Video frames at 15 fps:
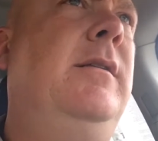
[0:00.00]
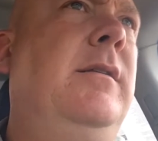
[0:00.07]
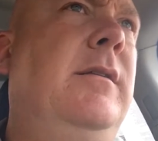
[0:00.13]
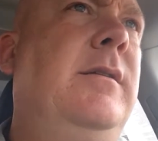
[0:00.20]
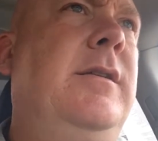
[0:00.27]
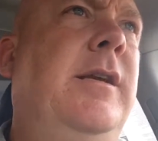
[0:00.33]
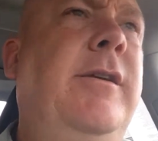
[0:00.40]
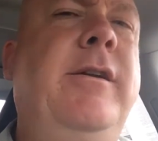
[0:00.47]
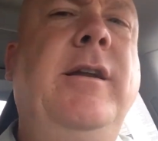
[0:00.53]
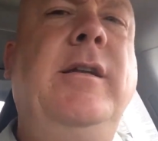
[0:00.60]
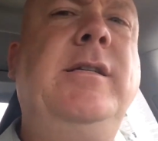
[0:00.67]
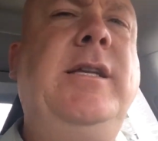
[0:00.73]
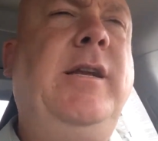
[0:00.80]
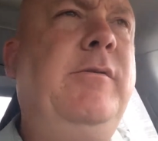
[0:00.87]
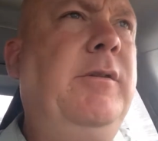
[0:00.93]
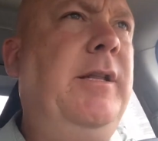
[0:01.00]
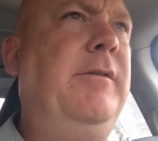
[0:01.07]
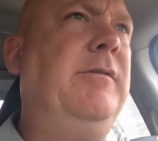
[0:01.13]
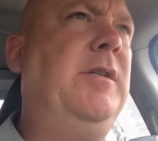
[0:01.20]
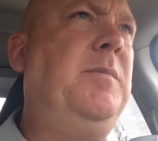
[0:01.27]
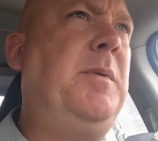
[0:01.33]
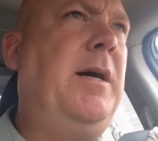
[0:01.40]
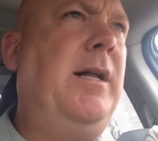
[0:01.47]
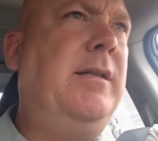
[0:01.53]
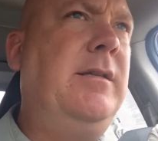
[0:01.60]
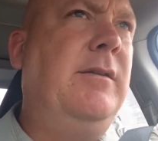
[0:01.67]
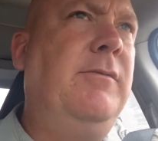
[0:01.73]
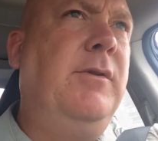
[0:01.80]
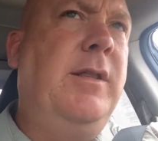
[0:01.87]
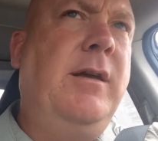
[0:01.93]
Steering is equally
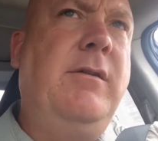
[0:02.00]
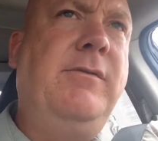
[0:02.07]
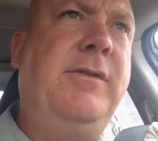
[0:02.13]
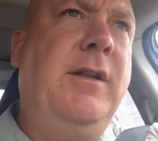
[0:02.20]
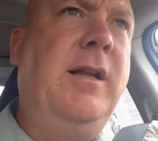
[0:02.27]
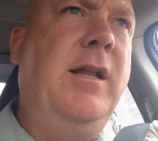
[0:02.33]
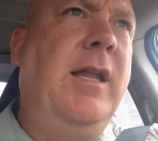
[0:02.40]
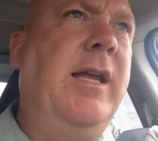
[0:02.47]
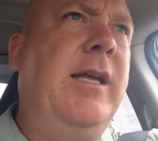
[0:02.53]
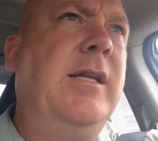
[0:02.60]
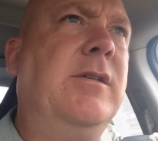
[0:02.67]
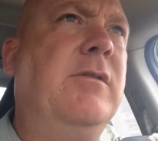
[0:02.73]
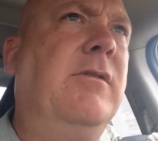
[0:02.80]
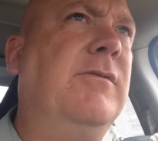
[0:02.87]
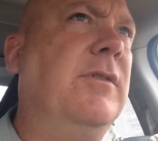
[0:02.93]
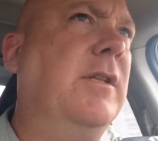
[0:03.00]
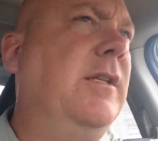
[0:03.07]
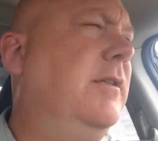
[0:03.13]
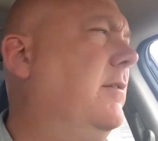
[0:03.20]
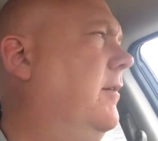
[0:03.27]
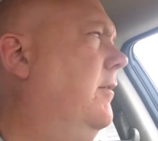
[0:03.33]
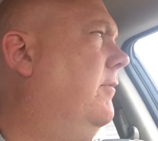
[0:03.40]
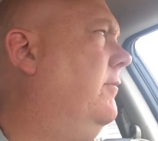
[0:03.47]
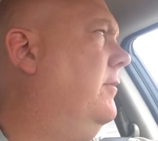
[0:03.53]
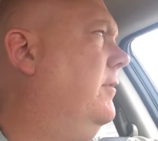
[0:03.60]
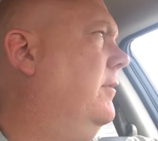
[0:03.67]
responsive without feeling like it's overly so.